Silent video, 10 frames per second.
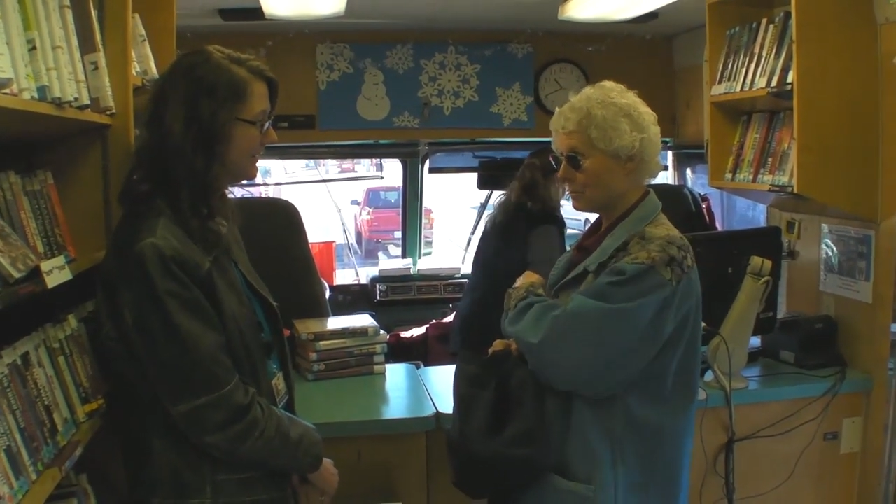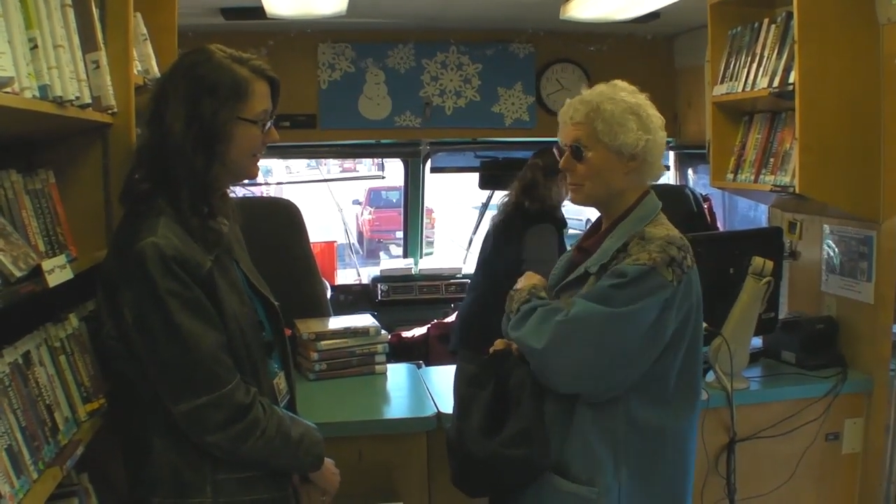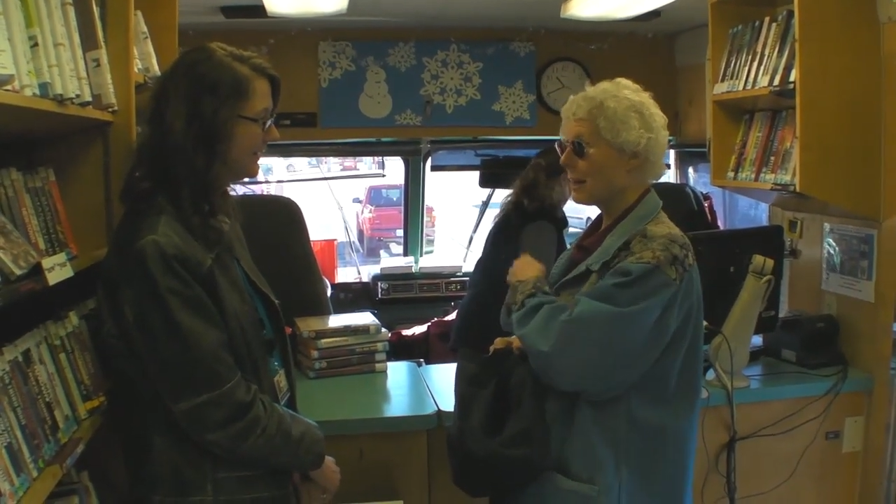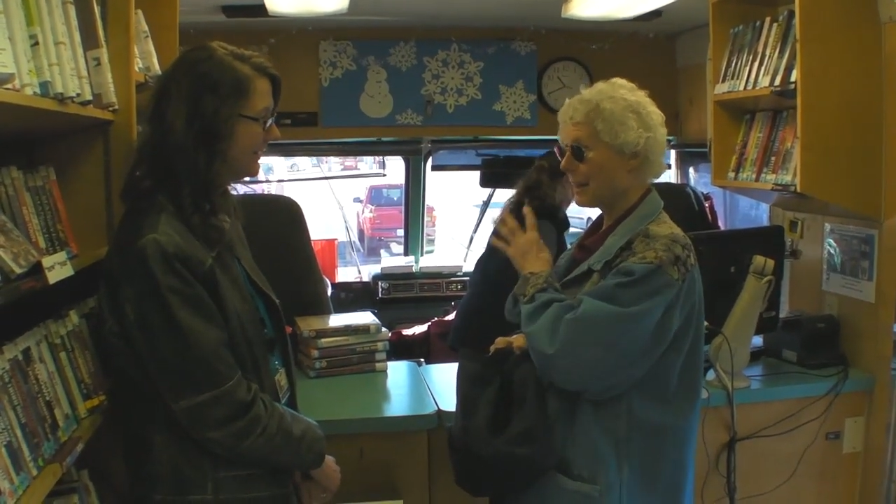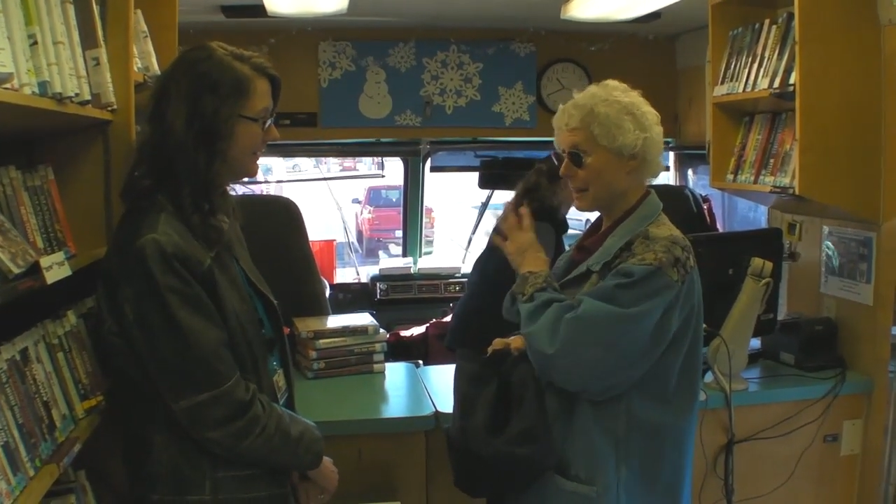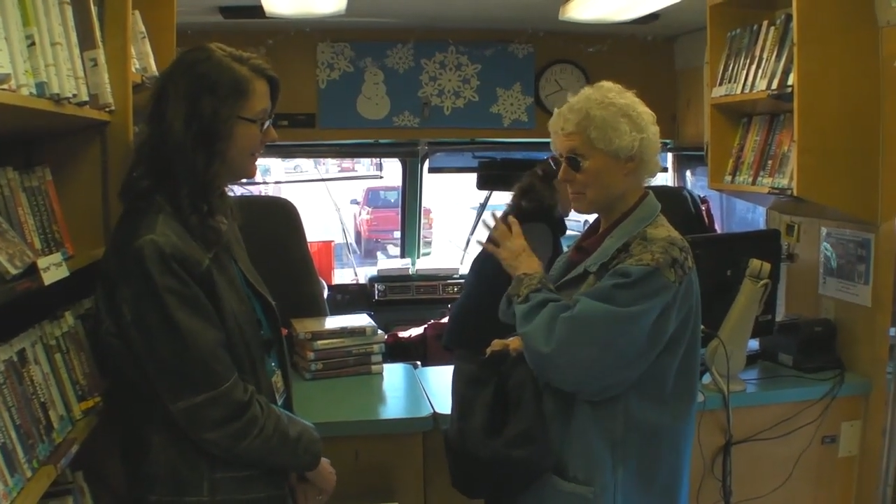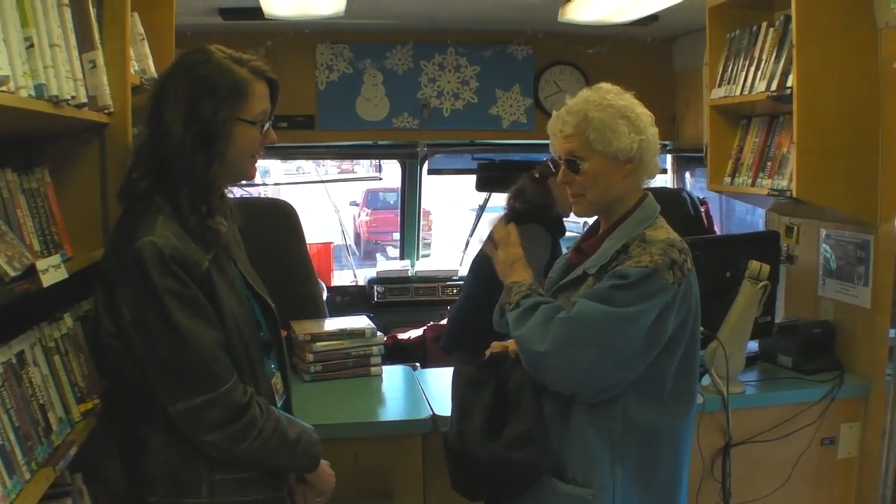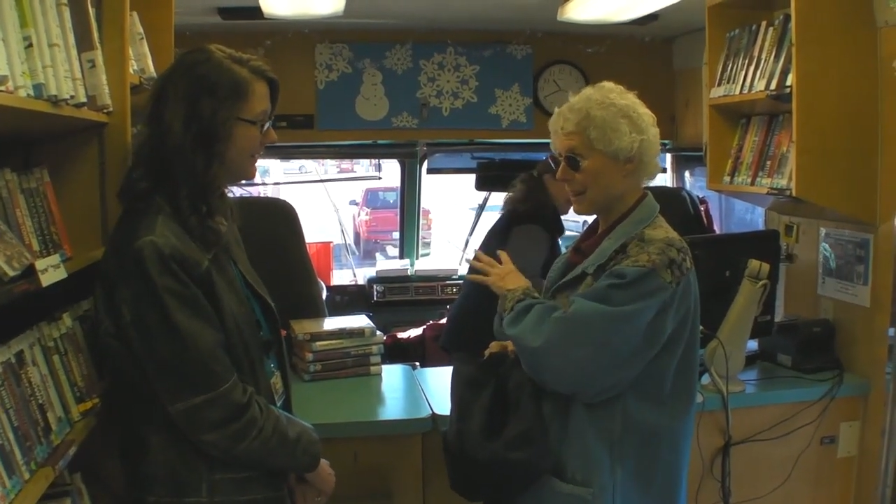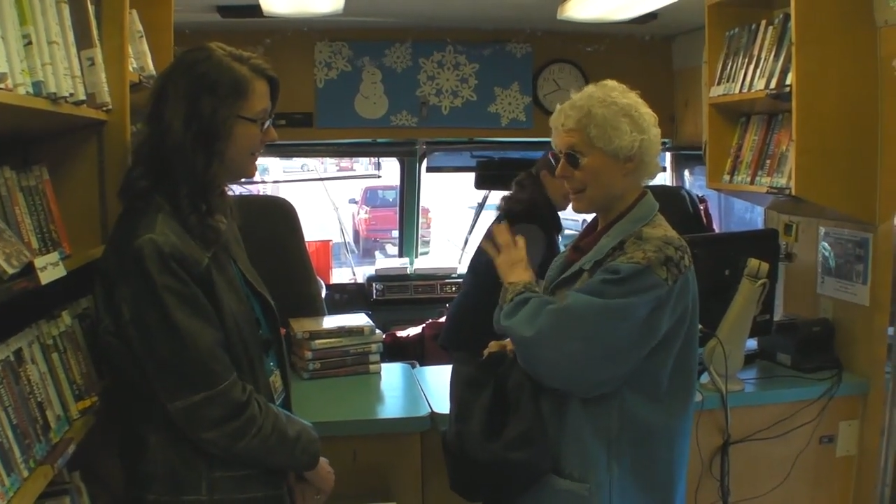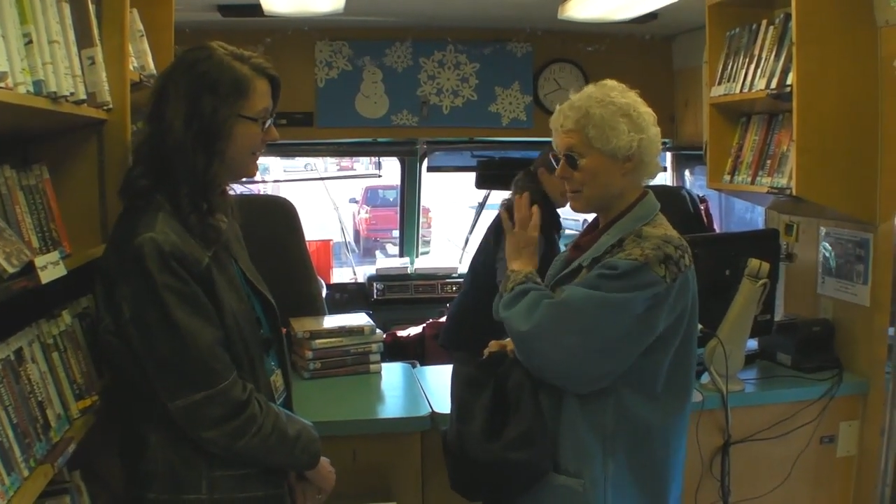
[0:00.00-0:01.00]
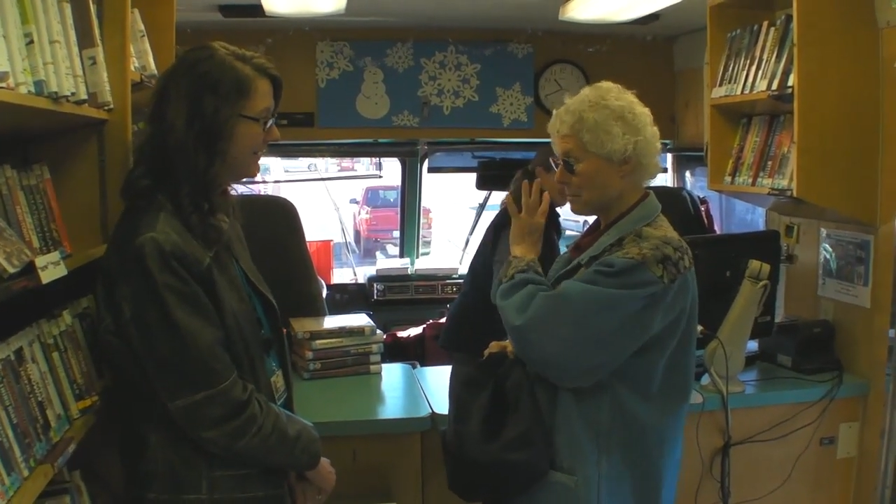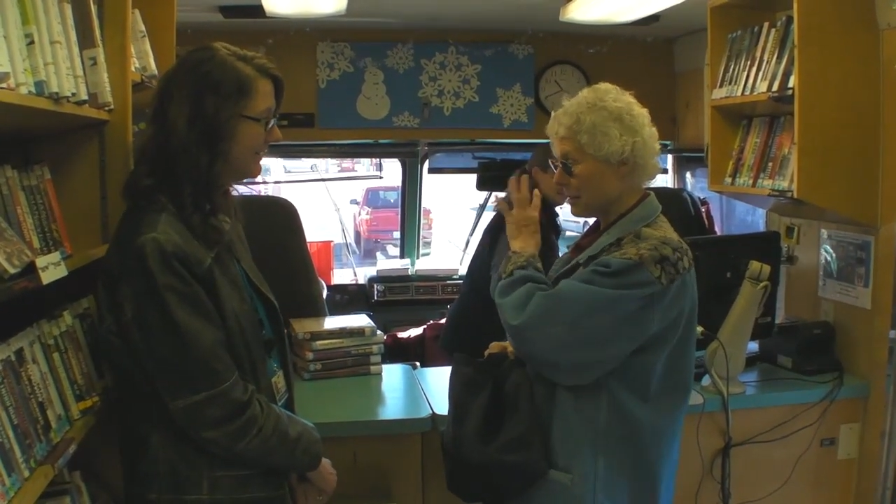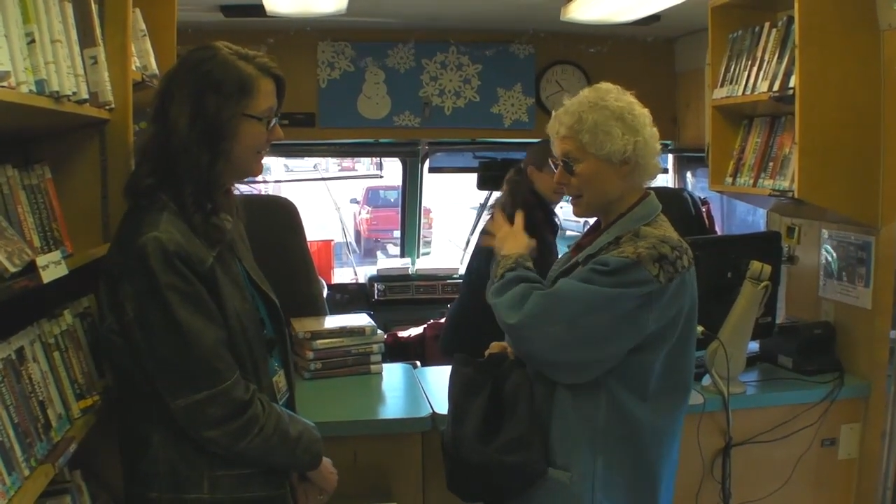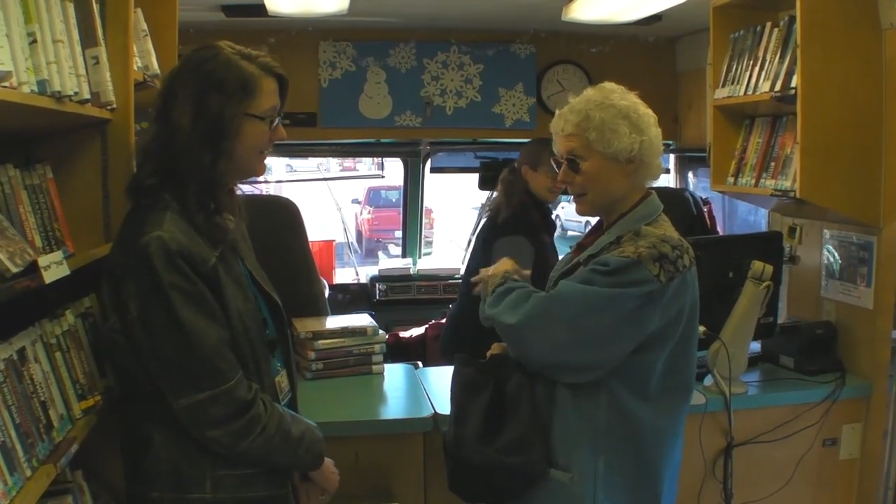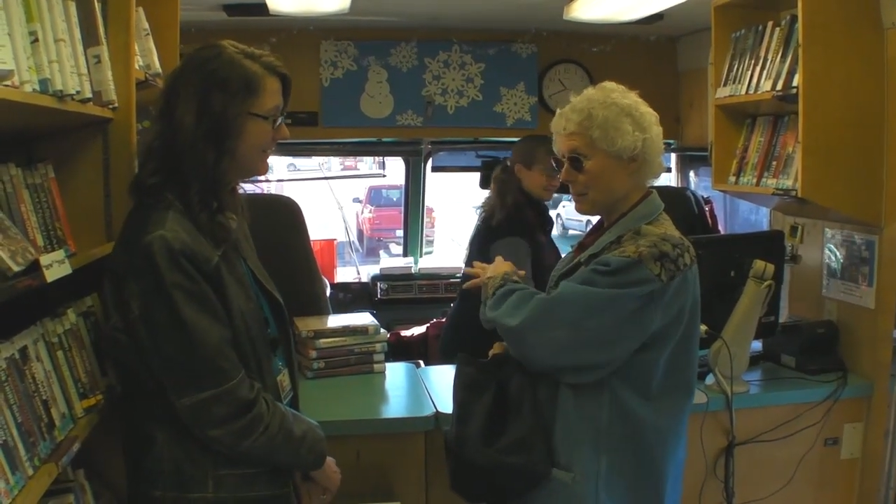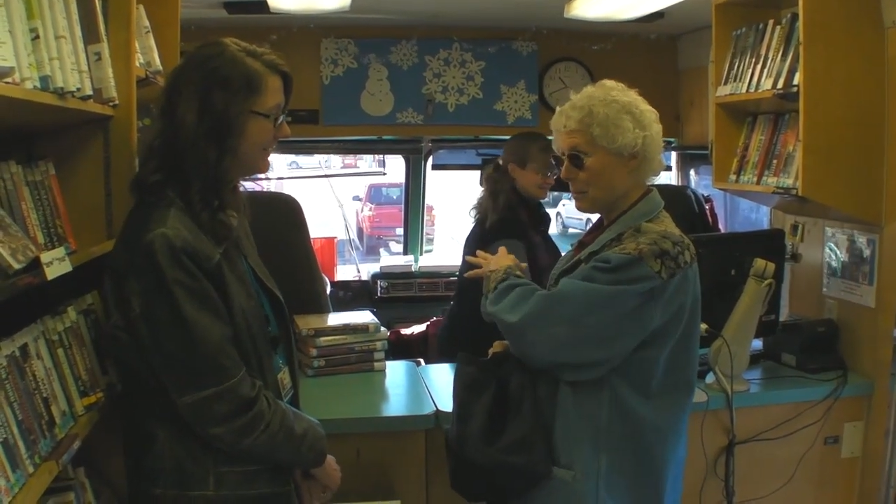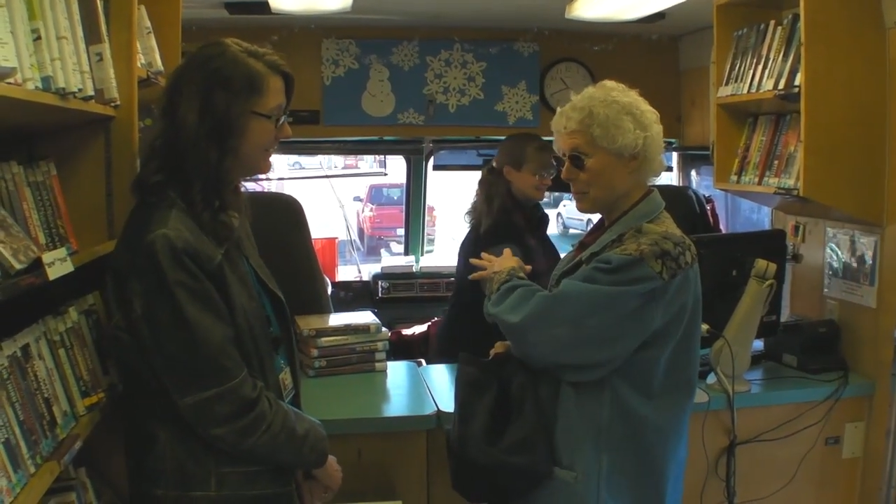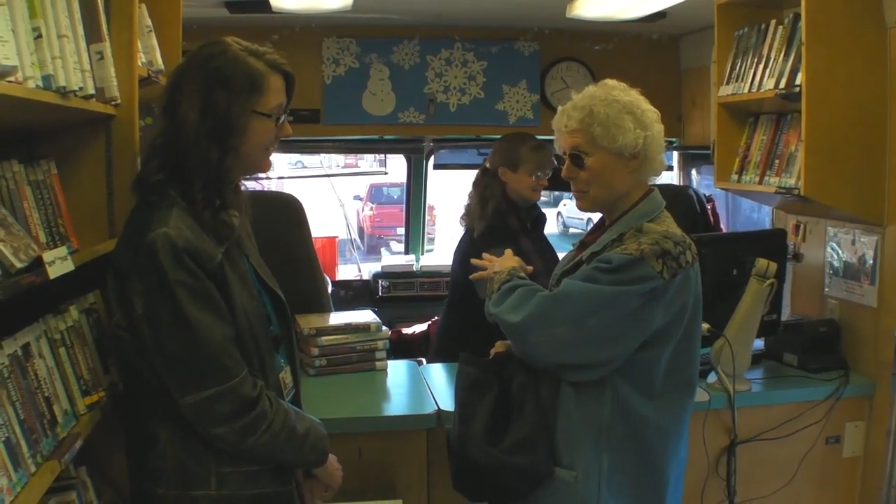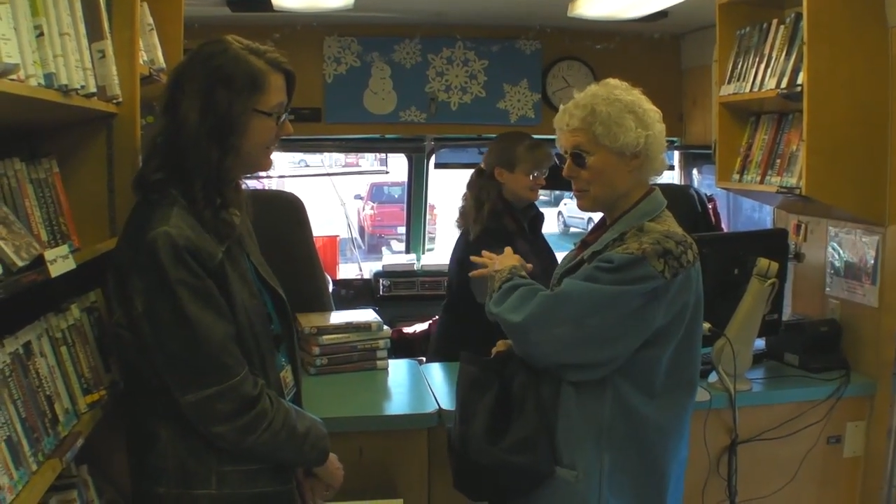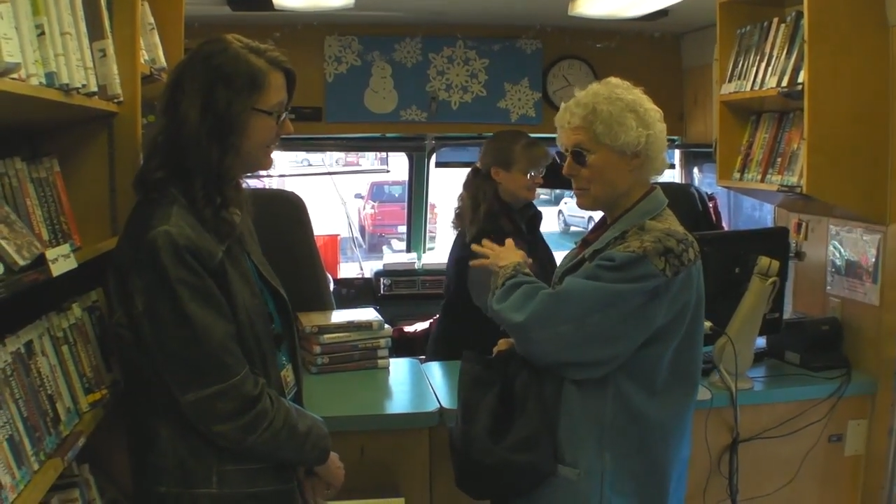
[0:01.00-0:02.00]
and when I come to the library and the
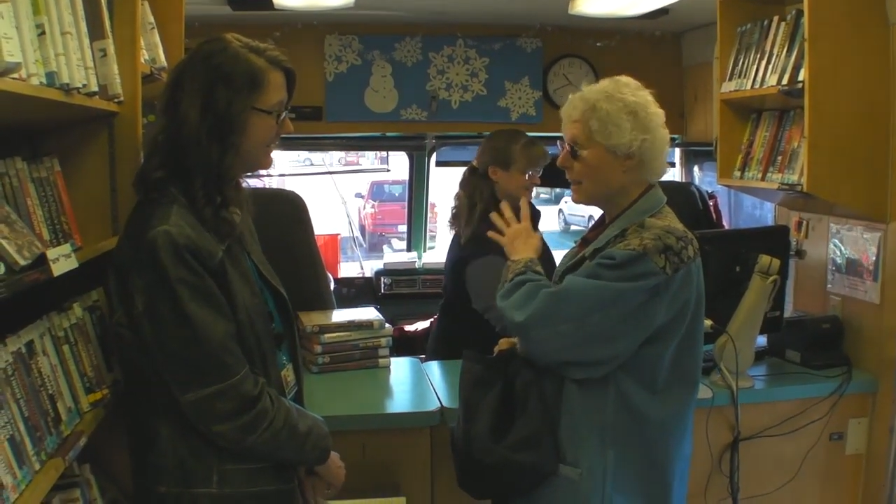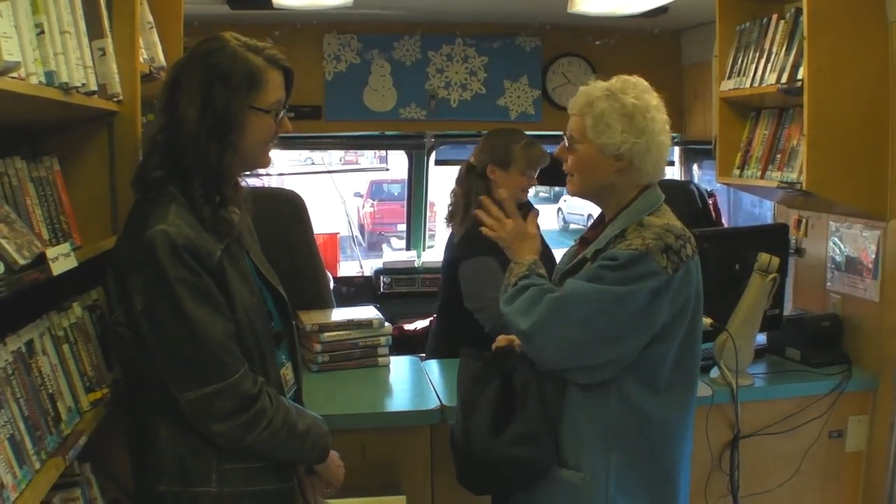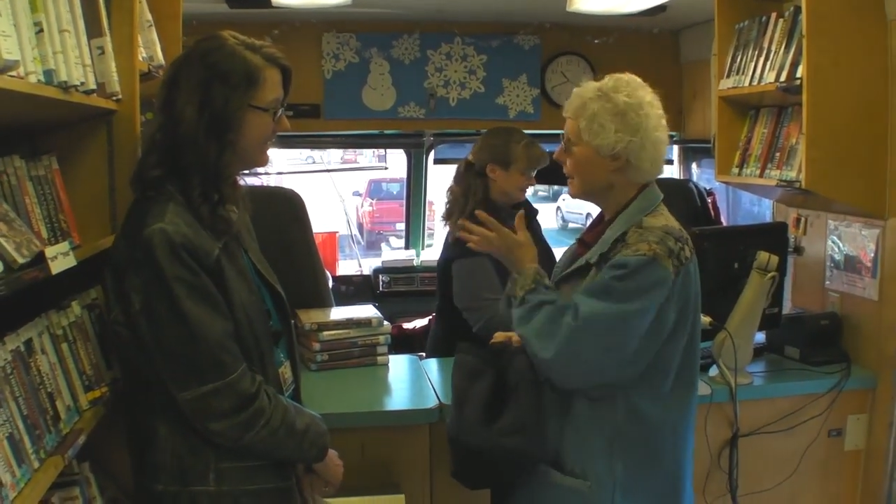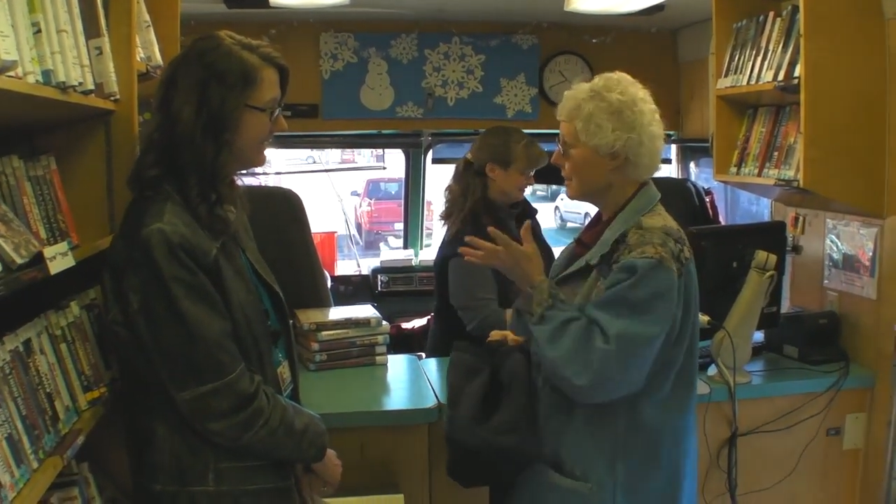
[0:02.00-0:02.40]
Bookmobile,